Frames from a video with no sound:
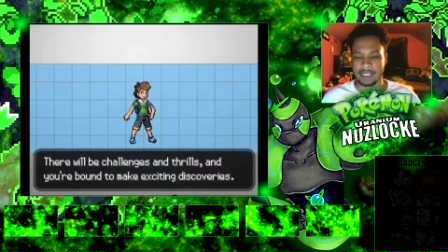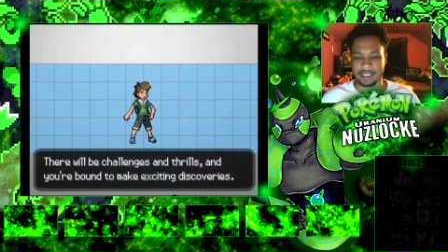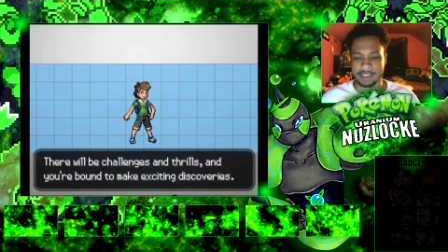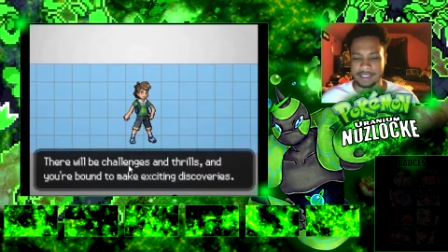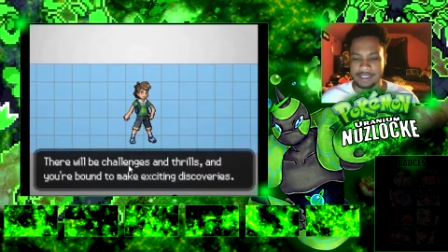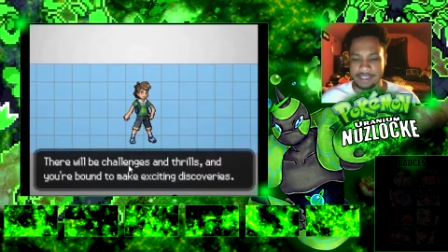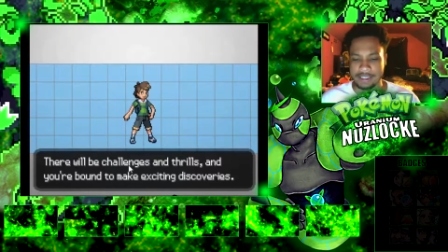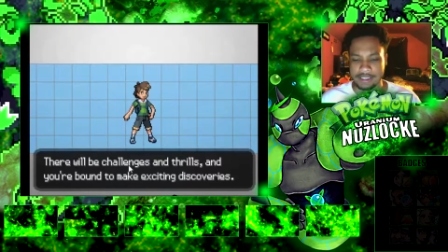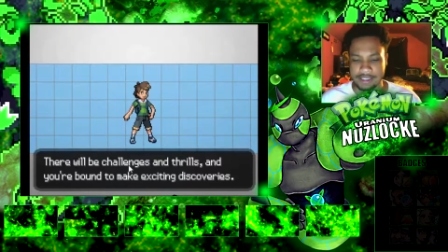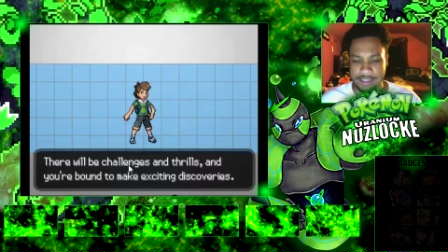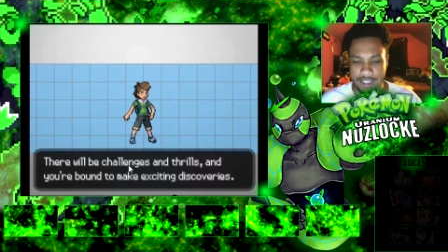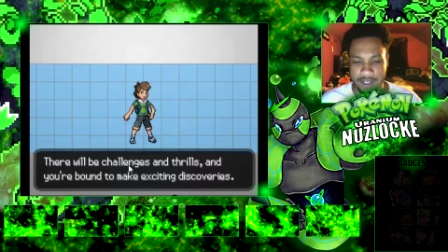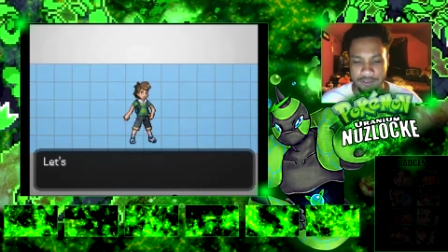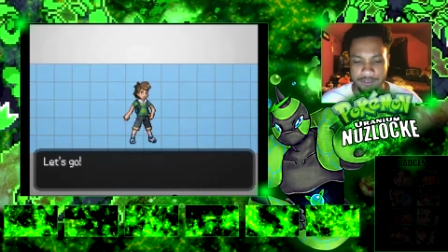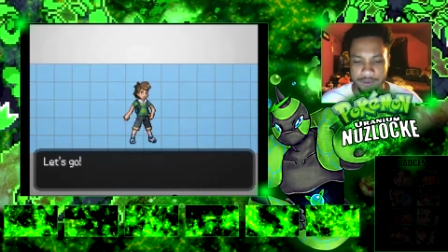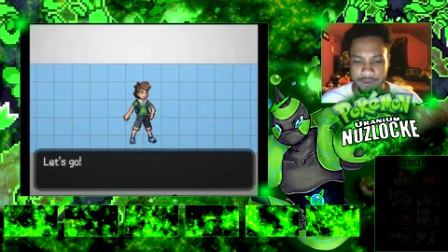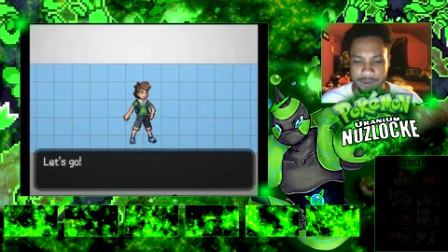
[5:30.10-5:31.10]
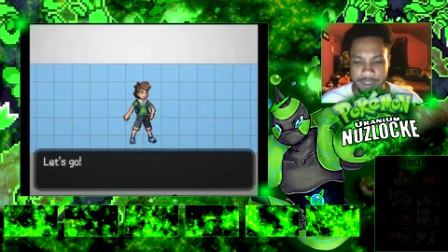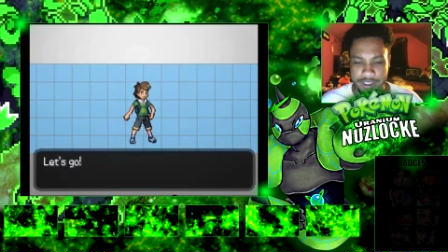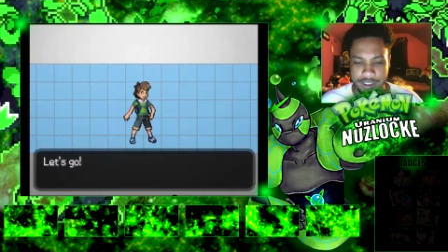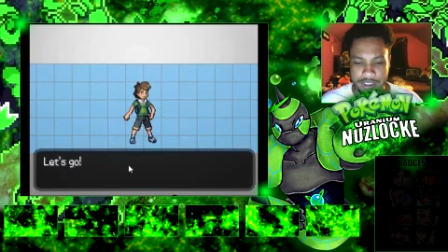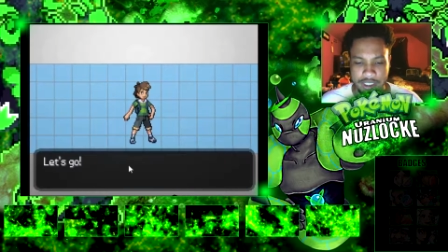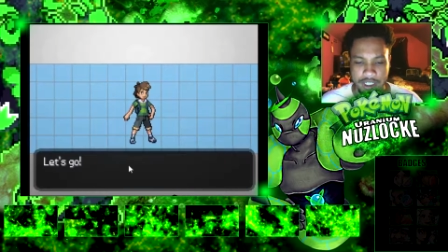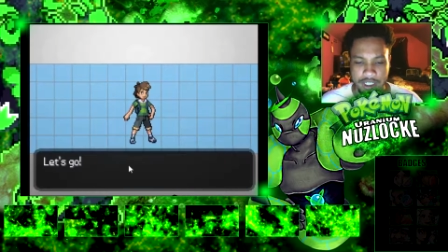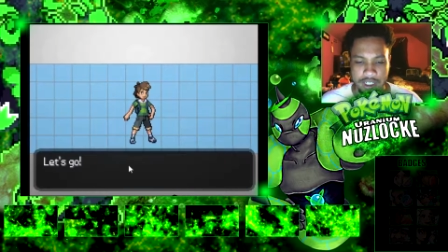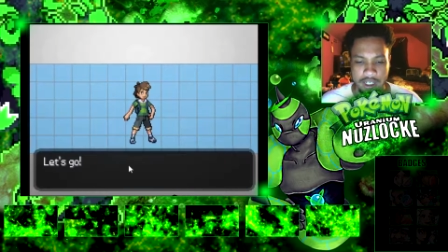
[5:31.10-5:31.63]
discoveries.
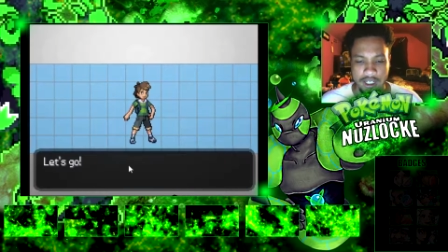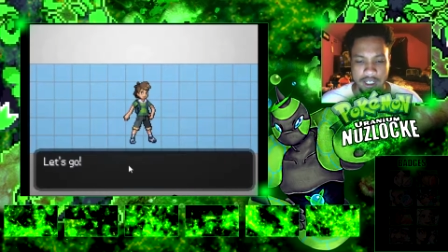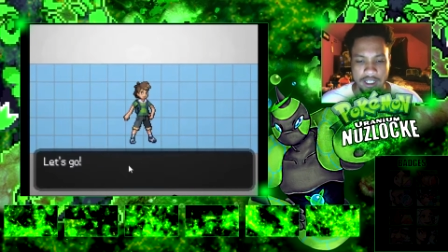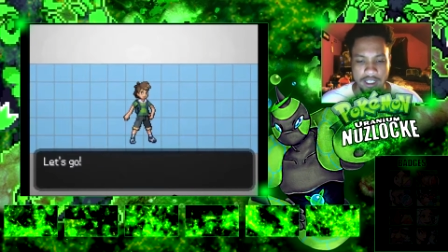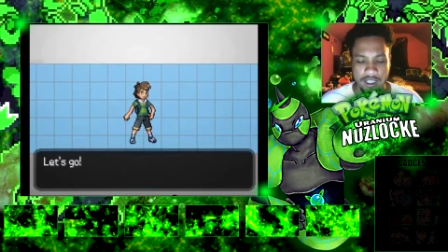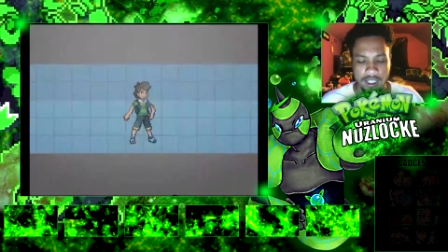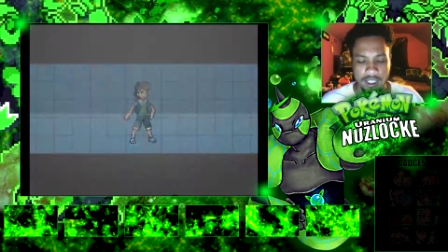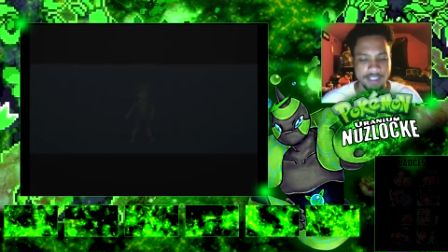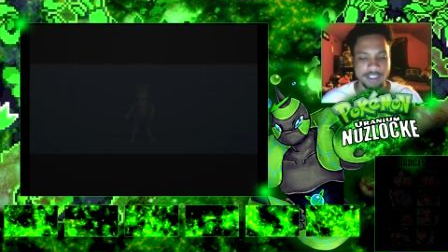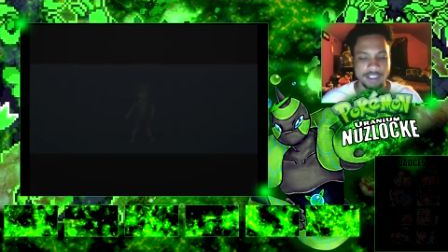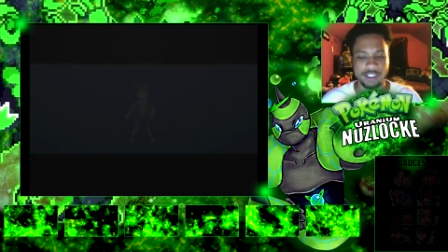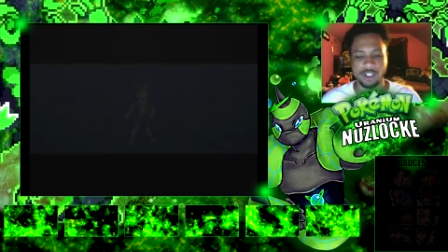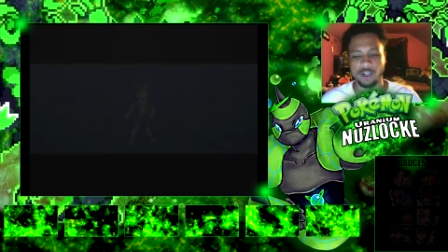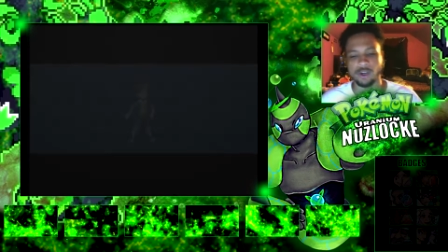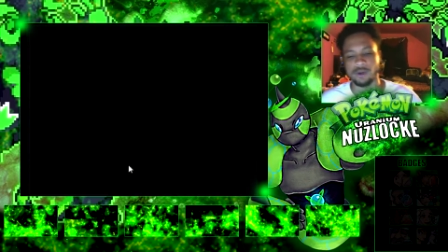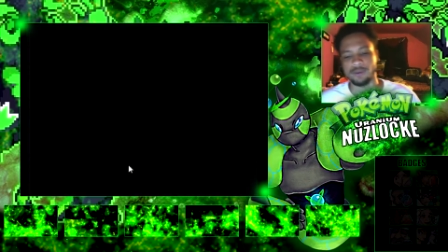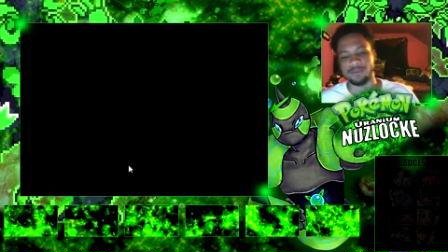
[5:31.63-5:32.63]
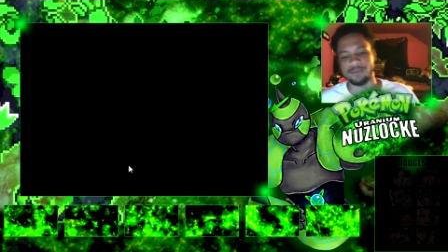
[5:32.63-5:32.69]
Let's go.